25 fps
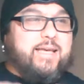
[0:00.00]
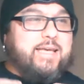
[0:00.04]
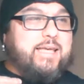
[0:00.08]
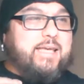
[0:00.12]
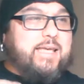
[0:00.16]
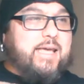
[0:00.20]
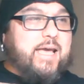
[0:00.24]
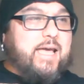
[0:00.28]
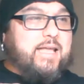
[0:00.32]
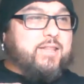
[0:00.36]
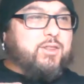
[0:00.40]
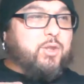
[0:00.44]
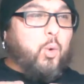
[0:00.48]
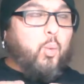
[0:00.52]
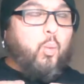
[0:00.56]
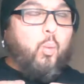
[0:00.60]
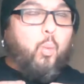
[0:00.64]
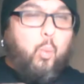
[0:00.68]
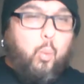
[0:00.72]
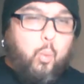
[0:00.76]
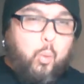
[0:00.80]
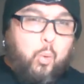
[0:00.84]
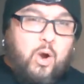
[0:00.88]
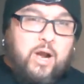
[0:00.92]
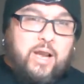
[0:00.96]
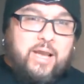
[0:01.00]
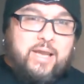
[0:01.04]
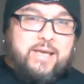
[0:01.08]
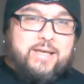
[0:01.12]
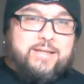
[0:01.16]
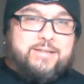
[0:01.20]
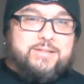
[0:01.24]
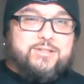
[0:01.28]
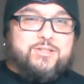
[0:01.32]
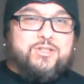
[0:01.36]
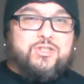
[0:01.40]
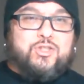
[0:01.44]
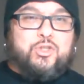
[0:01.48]
Like, he had the
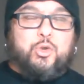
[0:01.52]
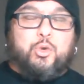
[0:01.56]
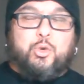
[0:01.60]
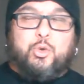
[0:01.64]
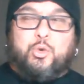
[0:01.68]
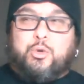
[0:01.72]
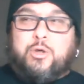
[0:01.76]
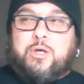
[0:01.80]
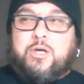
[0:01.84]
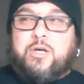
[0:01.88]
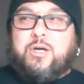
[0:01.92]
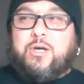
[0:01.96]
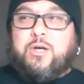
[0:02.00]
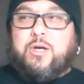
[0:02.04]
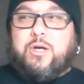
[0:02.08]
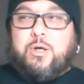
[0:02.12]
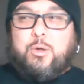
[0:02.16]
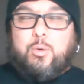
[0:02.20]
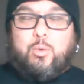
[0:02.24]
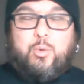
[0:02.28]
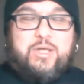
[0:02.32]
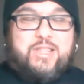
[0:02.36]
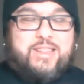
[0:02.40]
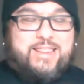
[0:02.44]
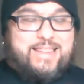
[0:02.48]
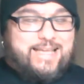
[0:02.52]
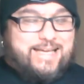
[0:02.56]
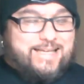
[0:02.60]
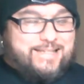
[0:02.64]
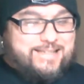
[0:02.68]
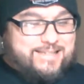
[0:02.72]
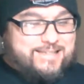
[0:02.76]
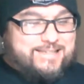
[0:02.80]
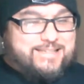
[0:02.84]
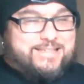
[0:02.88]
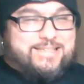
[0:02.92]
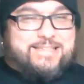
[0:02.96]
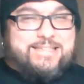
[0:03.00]
white suit with,
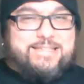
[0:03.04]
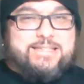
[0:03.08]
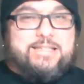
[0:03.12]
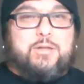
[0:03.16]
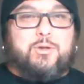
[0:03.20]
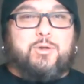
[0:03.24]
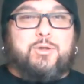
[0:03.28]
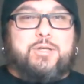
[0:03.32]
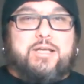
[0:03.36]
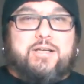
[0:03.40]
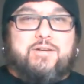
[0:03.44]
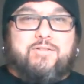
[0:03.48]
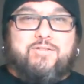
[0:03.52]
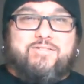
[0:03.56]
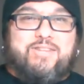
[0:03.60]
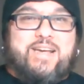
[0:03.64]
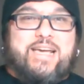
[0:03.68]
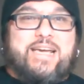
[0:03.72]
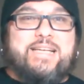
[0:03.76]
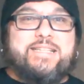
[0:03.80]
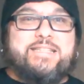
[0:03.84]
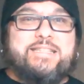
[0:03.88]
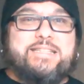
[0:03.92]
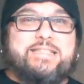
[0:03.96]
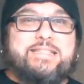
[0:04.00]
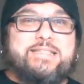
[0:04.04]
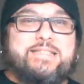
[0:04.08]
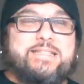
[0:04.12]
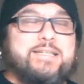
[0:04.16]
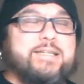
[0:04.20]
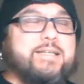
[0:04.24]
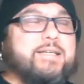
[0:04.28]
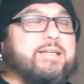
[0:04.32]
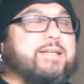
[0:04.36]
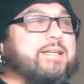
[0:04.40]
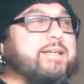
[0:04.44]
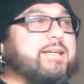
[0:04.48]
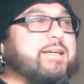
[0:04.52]
like, the silken vest.
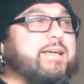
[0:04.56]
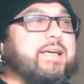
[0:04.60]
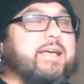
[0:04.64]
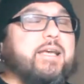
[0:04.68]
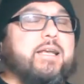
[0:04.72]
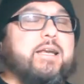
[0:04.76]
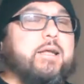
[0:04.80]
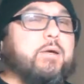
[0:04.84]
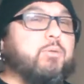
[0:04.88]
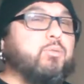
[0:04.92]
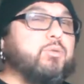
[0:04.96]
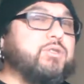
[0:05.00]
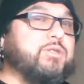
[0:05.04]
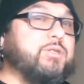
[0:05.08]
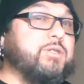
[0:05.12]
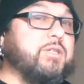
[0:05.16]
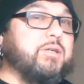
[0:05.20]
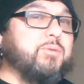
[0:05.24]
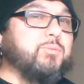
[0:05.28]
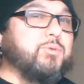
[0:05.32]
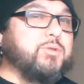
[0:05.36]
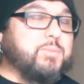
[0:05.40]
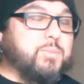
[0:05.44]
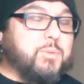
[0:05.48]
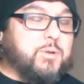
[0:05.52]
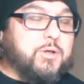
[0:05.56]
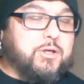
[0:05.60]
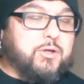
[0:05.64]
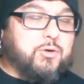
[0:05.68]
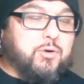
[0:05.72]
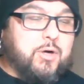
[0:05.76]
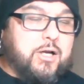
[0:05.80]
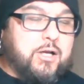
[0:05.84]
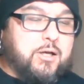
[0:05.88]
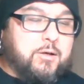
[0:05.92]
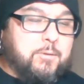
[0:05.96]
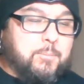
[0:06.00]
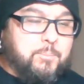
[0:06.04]
It was pretty
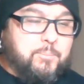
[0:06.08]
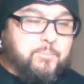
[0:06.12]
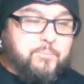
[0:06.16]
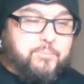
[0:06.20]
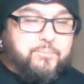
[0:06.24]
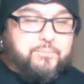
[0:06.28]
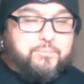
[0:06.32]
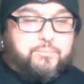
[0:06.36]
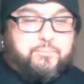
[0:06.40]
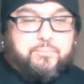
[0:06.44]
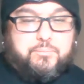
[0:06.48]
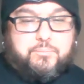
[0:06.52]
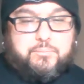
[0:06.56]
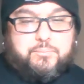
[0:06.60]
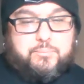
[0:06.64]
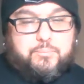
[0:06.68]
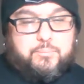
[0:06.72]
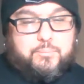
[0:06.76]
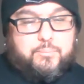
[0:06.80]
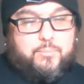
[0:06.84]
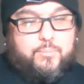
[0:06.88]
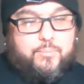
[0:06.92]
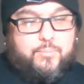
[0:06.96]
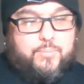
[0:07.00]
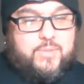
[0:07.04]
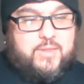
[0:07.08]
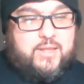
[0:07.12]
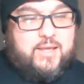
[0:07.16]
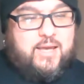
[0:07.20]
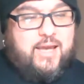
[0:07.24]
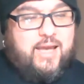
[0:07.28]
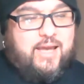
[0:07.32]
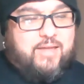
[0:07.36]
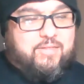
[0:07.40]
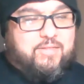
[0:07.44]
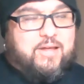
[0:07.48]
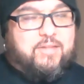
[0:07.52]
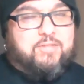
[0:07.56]
great.
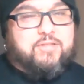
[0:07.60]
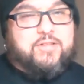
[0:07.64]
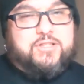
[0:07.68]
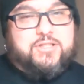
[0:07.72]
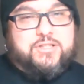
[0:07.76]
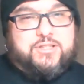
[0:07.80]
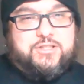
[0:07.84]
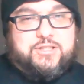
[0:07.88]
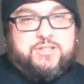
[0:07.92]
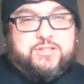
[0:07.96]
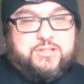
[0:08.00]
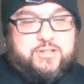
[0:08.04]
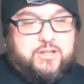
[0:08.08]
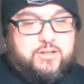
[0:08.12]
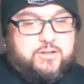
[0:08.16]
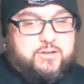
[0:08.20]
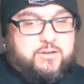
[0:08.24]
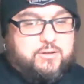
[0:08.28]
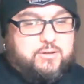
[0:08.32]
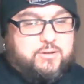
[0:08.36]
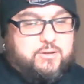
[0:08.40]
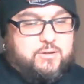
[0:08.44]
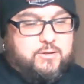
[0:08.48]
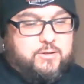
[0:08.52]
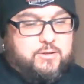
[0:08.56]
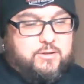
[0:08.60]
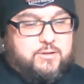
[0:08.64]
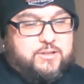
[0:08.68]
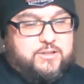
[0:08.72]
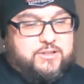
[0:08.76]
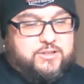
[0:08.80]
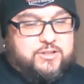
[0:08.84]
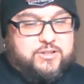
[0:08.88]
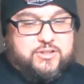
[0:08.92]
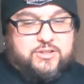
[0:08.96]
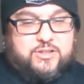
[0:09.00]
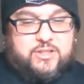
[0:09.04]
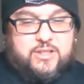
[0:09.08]
And then this is
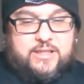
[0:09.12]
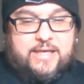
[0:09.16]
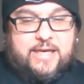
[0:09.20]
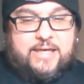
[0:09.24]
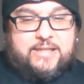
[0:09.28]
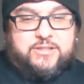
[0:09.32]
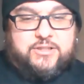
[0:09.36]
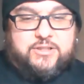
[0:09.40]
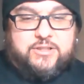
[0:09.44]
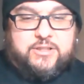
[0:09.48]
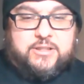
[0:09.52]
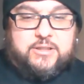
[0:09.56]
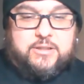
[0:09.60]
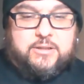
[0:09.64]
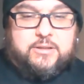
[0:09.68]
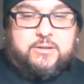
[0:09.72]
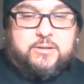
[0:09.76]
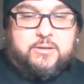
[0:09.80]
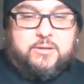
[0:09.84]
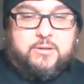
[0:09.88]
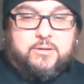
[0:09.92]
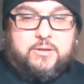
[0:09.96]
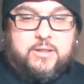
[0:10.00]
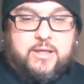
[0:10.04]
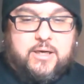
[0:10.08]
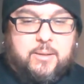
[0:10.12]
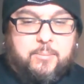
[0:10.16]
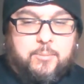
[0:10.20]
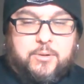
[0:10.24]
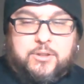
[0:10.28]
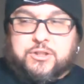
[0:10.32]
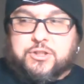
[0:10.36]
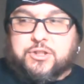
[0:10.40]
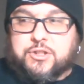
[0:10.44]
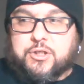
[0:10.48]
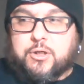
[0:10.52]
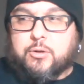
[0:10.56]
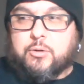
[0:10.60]
the last thing that I'm
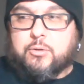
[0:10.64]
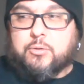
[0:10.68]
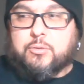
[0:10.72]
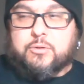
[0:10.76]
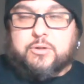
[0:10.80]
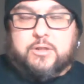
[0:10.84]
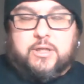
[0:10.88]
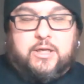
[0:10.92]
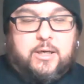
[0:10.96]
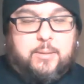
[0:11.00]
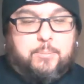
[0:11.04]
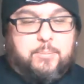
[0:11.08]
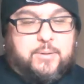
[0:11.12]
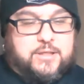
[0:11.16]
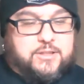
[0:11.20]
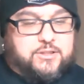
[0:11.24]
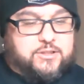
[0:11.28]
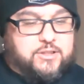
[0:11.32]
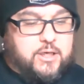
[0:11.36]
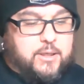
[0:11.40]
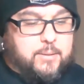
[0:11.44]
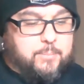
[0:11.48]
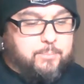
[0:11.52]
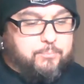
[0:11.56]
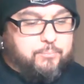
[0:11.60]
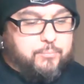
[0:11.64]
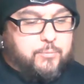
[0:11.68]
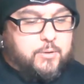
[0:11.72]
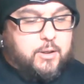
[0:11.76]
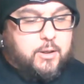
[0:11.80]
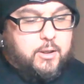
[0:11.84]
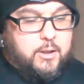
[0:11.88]
going to show that I picked up.